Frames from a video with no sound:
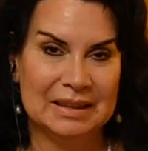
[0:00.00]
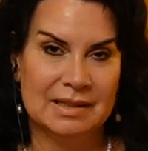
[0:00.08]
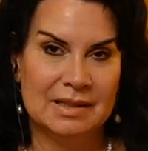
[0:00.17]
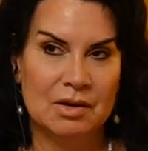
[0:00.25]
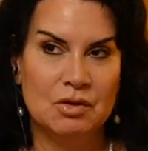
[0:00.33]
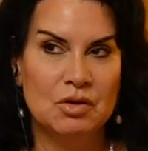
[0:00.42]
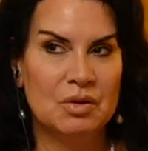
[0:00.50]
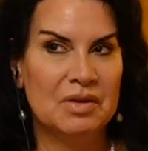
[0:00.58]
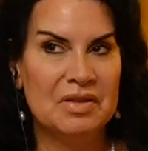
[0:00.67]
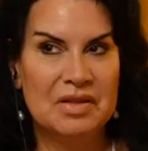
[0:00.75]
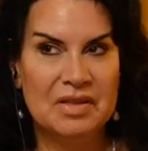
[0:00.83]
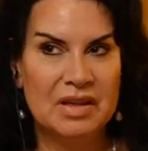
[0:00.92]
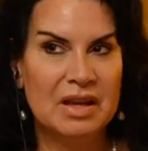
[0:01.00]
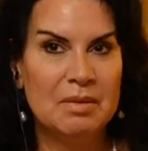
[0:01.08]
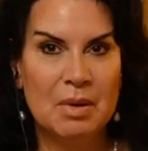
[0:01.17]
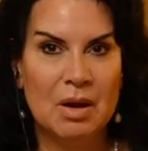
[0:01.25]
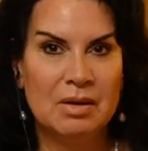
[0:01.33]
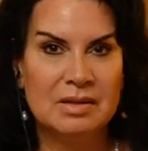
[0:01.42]
So you can think
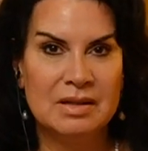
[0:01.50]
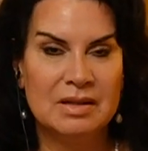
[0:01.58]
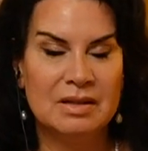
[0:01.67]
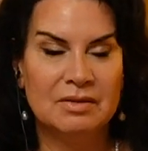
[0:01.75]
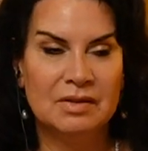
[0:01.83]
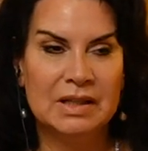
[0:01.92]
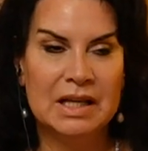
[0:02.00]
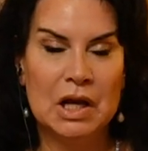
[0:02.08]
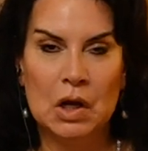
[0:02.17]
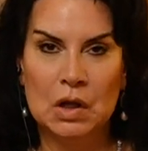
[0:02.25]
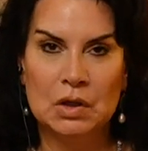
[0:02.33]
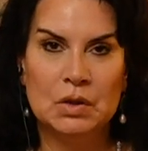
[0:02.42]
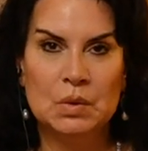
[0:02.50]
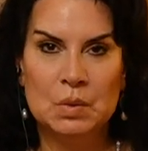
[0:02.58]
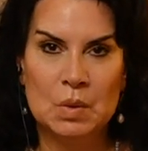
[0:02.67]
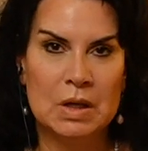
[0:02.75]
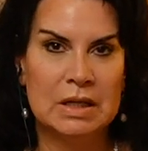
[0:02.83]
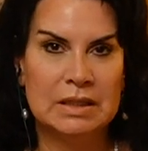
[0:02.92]
positively all you
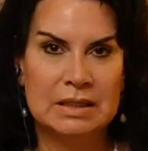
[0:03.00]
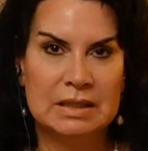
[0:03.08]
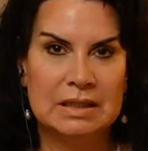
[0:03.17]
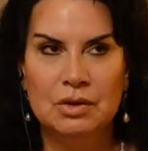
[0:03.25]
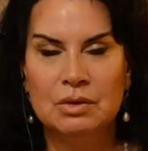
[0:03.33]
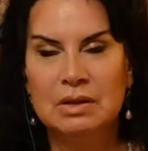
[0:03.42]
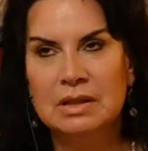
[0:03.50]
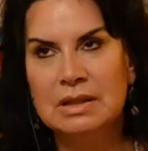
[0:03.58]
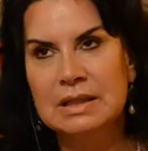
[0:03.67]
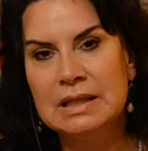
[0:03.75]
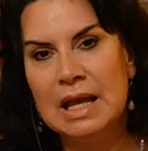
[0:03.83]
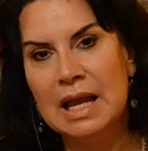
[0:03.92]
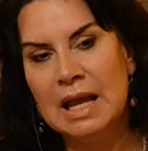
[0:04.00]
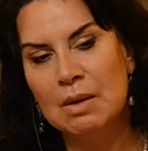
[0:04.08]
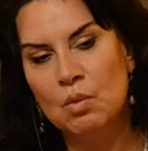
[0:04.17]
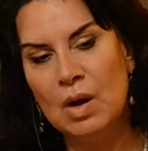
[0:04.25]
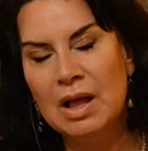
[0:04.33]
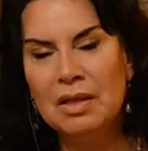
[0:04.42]
want. You can say,
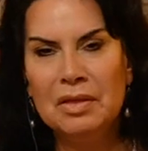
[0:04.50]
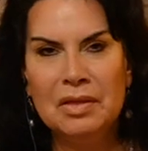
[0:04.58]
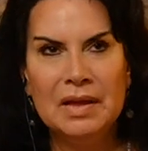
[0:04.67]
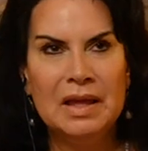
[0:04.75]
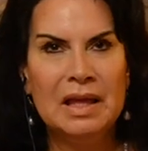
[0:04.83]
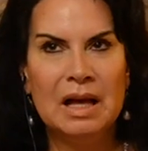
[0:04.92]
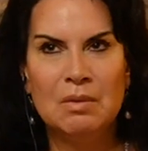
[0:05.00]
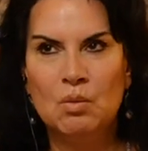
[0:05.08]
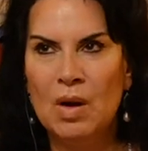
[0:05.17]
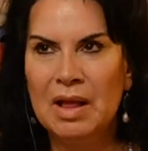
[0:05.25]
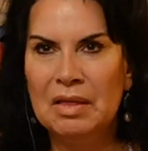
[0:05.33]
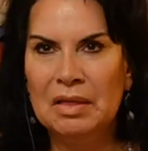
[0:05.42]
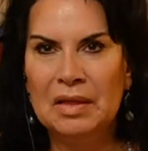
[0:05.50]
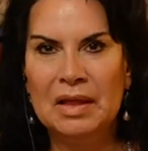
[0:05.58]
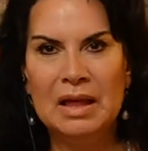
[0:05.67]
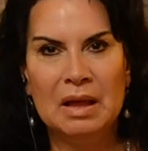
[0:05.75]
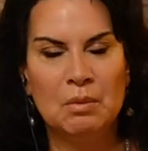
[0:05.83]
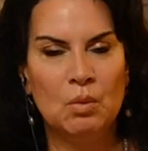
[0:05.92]
I'm wealthy, I'm
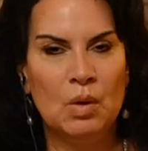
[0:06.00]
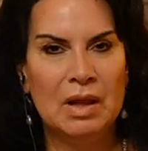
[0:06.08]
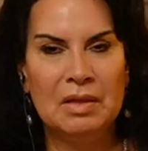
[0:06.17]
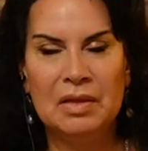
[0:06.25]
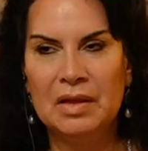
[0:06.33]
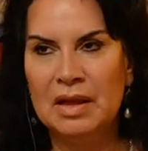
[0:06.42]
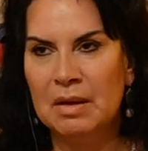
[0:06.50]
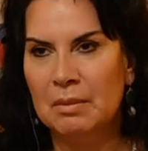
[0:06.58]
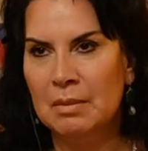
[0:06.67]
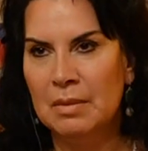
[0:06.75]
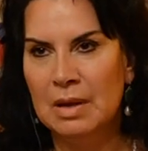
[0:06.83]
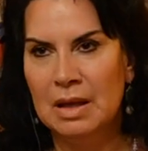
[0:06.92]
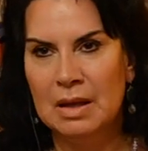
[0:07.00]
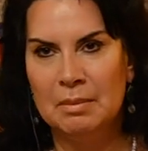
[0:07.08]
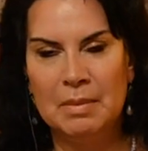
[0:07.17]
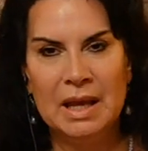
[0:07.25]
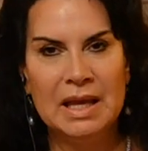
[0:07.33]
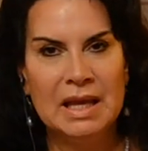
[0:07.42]
wealthy, I'm wealthy, I'm
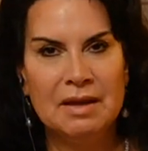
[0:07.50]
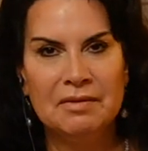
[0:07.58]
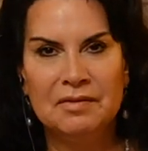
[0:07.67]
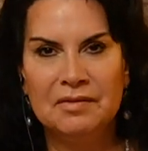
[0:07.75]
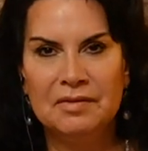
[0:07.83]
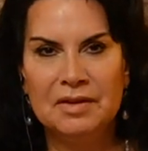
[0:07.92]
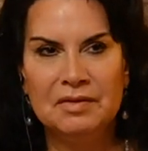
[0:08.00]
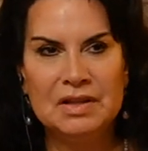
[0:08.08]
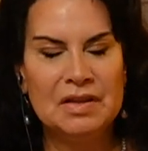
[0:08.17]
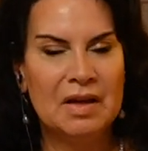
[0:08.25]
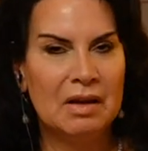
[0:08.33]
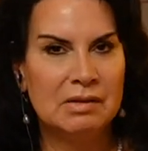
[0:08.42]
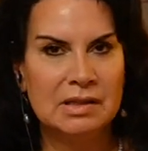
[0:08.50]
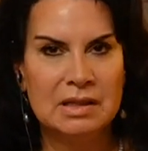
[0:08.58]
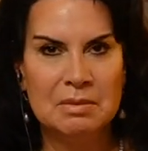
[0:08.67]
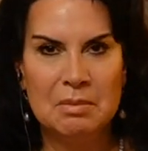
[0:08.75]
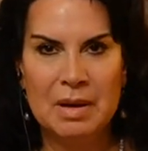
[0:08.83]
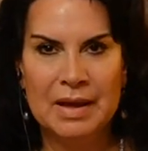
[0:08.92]
making 50,000
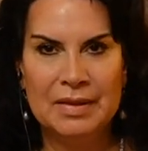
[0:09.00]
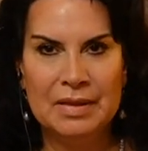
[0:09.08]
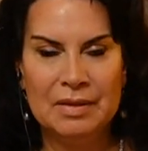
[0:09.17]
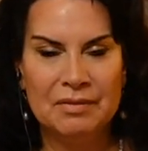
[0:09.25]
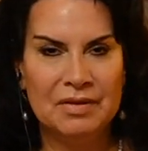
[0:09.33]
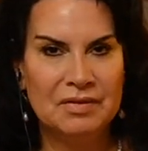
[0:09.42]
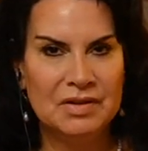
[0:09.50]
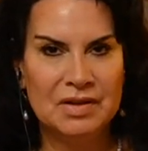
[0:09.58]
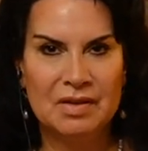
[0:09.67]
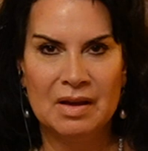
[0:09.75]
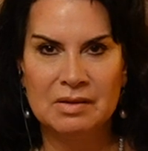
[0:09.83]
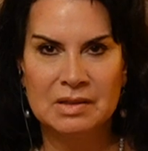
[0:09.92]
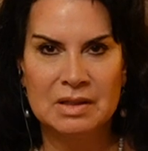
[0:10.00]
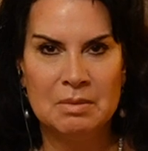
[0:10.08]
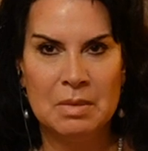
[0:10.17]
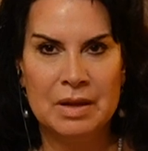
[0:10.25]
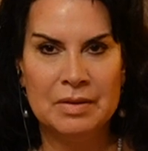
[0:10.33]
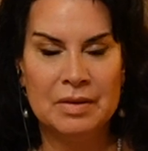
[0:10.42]
a month, 50,000 a
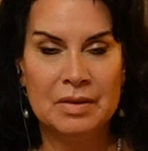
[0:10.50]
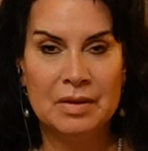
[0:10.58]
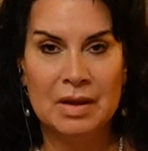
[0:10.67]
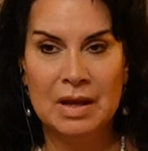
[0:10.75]
month.